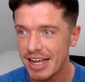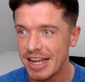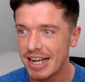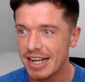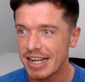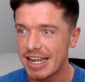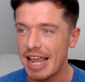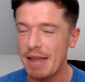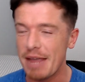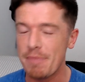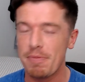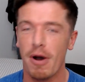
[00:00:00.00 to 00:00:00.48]

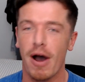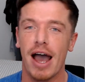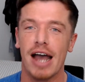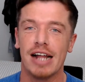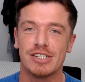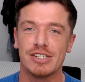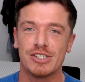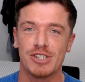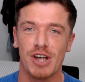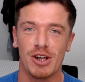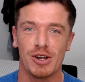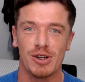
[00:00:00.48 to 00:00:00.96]
keep our
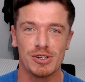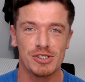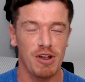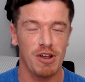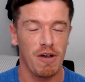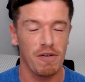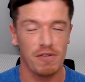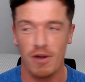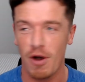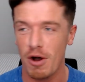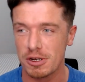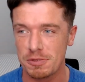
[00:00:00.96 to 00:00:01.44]
heads on us.
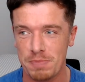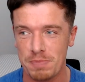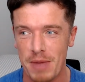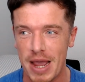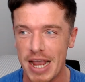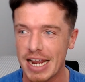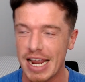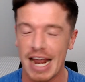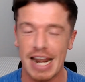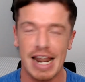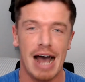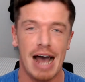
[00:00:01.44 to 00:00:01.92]
Of course,
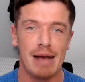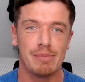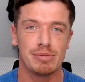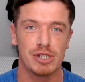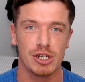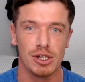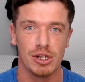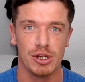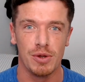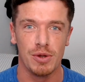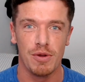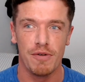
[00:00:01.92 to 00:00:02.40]
make it an
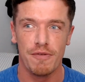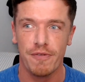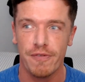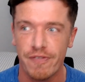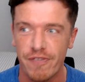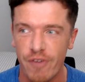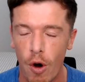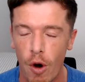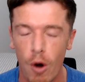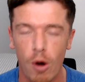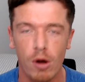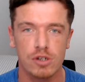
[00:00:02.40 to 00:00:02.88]
absolute
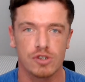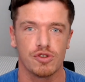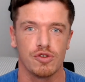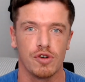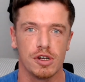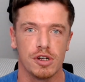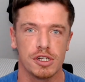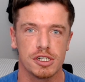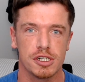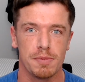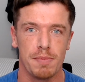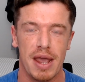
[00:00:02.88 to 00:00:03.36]

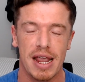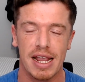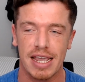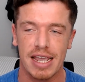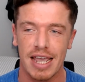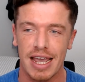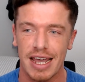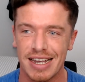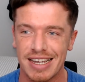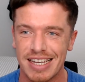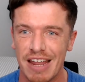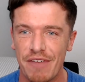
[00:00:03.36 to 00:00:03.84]
fortress. Make
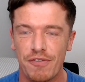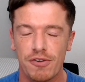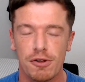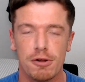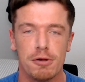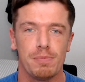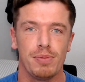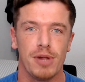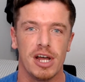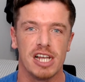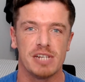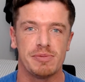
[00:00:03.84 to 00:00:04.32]
it a
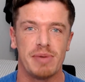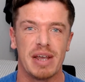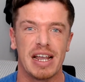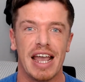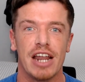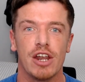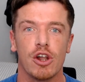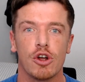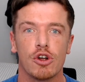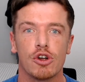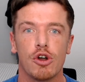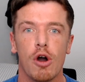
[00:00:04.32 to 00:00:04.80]
difficult place. Make
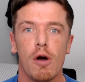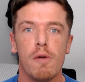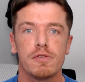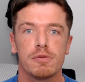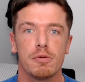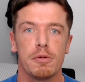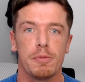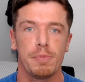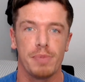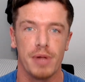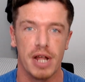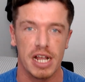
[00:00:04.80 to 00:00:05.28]
it an
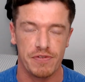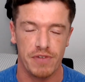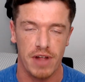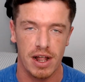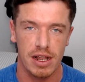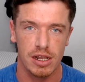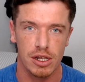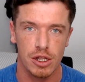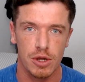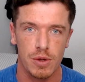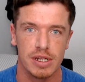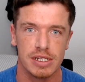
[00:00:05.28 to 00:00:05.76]
uncomfortable place for
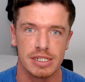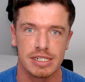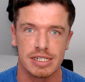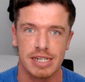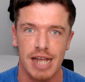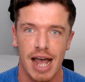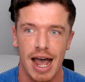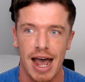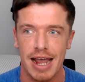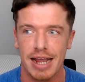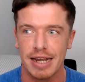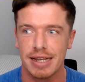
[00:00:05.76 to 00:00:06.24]
that Luton
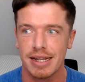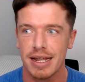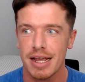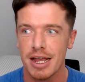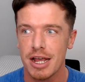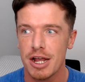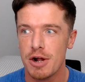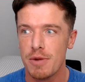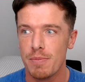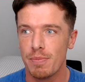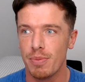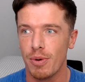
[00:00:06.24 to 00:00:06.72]
side.
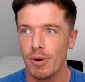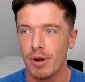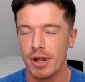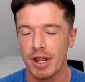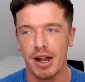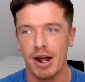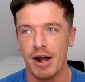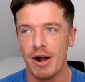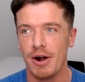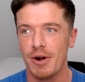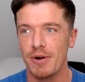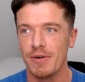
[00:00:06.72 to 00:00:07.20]
But, you
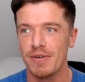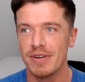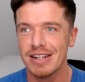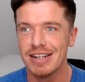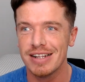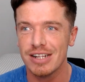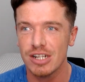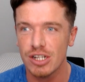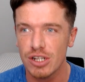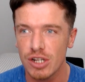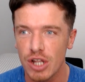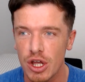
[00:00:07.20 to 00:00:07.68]
know,
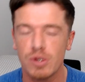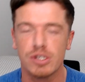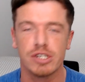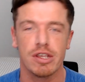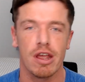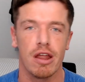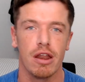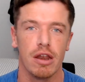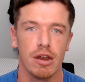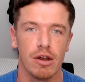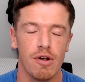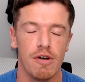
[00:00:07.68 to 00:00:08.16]

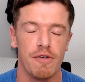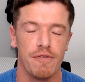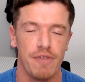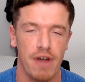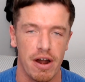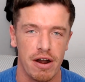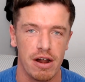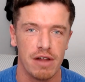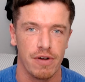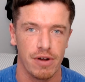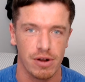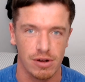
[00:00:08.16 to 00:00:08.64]
Luton are a
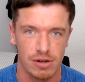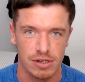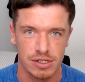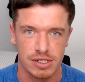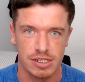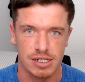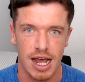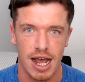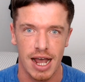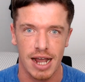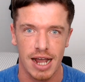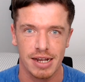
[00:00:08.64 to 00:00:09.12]
very, very good
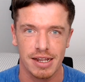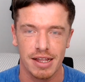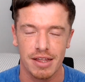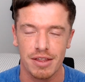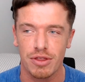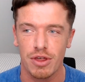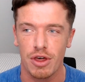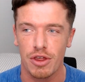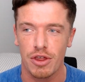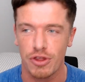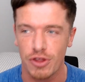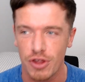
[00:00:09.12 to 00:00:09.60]
side.
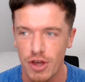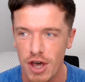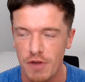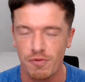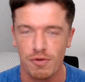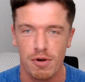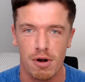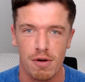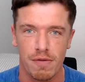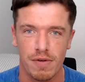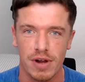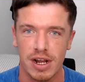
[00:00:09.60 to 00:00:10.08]
They're third
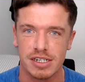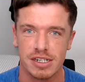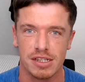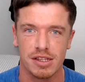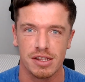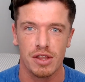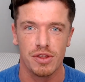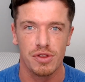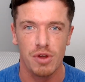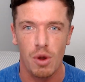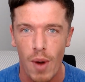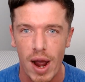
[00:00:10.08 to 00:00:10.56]
for a
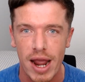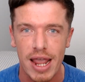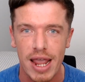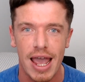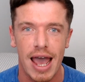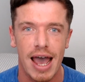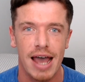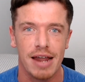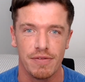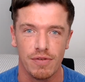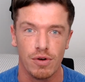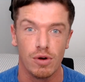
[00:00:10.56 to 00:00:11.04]
reason. They're way
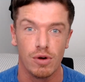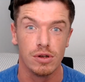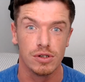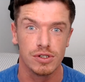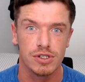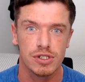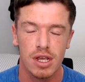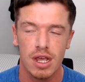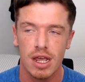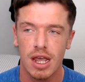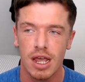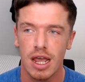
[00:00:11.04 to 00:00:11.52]
ahead of
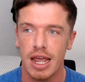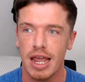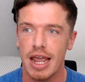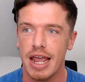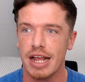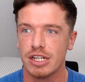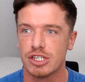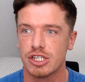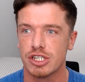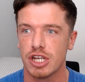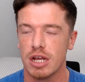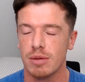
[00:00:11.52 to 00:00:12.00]
us
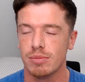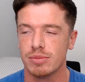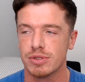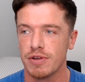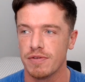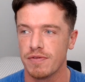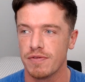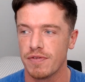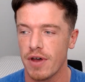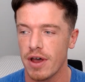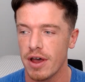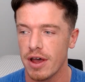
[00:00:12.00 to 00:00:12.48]
in terms
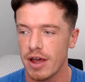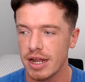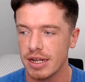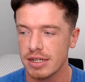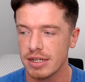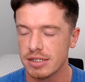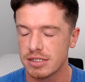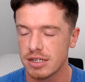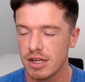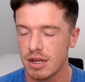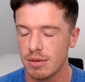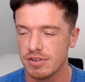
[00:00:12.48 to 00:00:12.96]

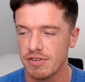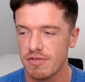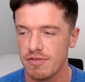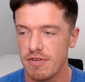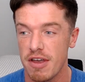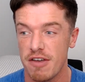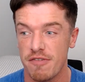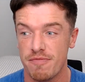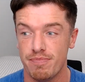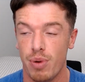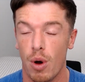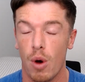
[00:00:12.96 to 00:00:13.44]
of
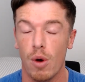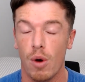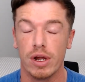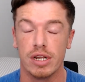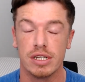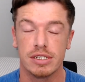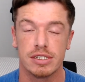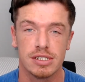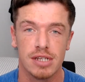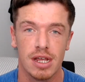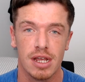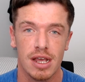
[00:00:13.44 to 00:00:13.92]

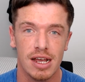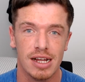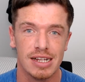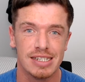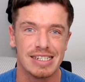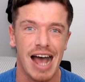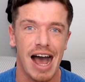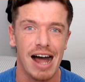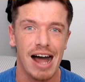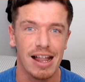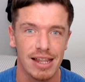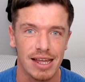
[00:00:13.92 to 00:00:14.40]
points
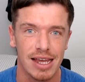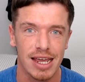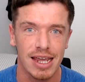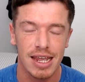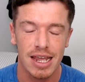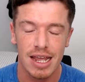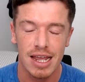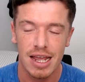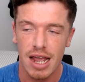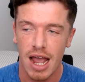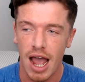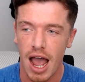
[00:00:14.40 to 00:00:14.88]

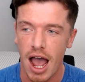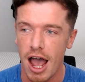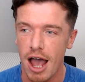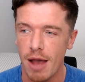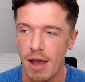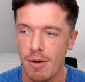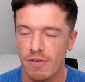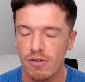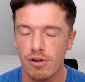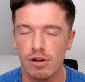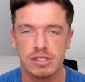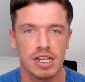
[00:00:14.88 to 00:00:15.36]
tally.
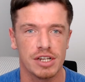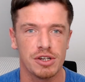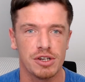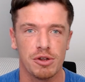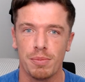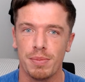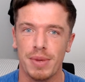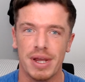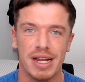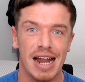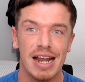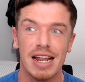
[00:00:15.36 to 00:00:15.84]
Of course, that
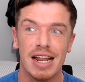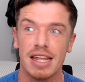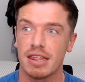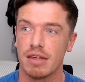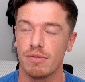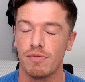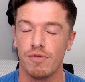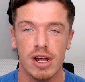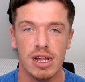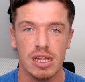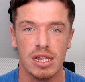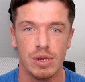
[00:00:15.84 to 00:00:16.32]
don't mean
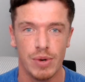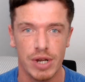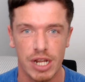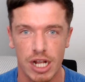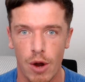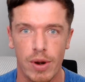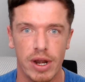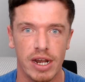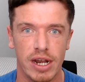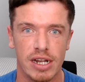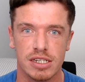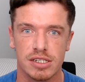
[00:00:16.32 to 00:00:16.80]
anything, really, when you're
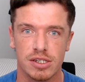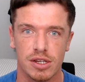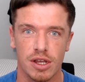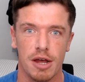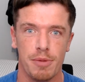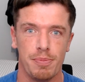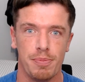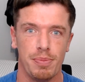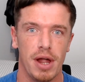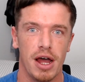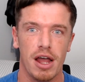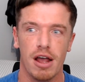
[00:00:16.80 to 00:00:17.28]
going into
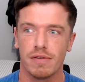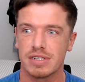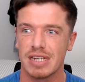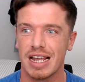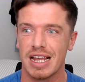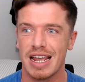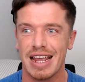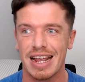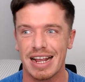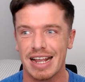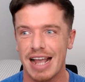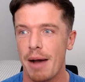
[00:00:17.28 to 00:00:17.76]
a playoffs.
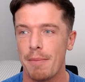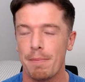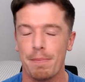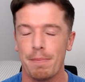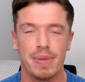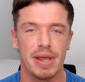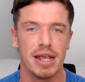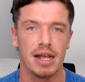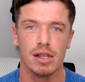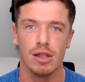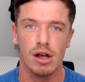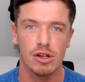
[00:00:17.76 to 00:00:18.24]
It can
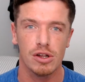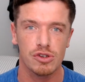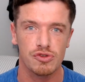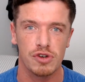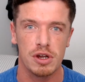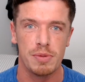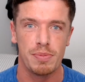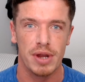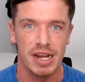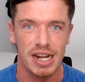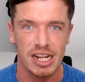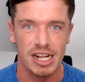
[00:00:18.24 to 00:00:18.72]
be a
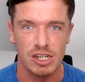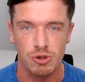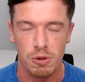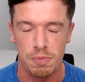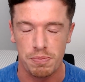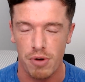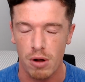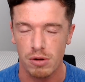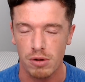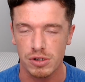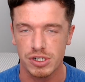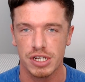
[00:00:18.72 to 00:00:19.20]
lottery, but you need to
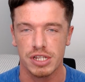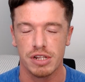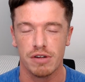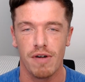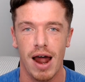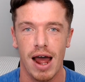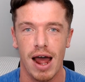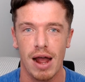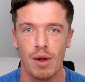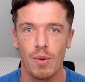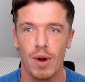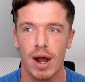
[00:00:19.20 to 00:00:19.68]
approach it in the
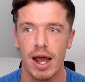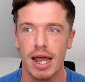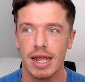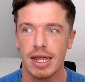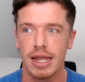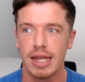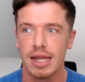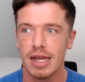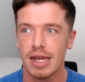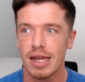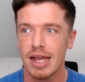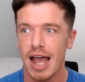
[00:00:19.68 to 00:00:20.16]
right
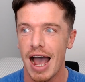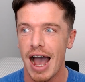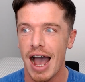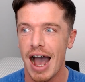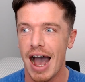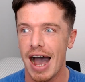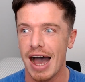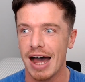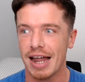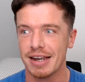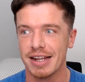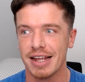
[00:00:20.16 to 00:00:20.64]
way.
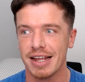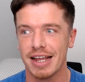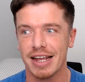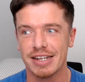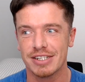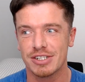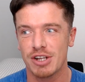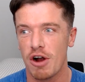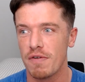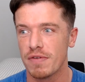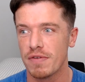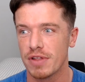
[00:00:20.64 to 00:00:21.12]
And
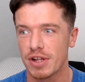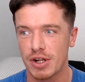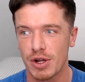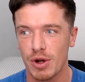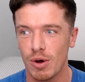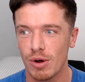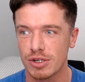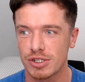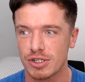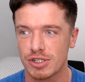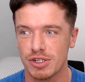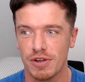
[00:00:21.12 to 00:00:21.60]
it's over the
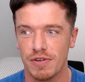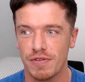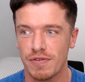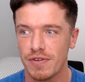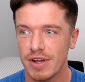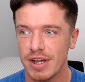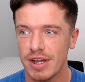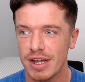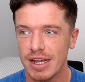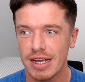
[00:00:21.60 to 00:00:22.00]
course of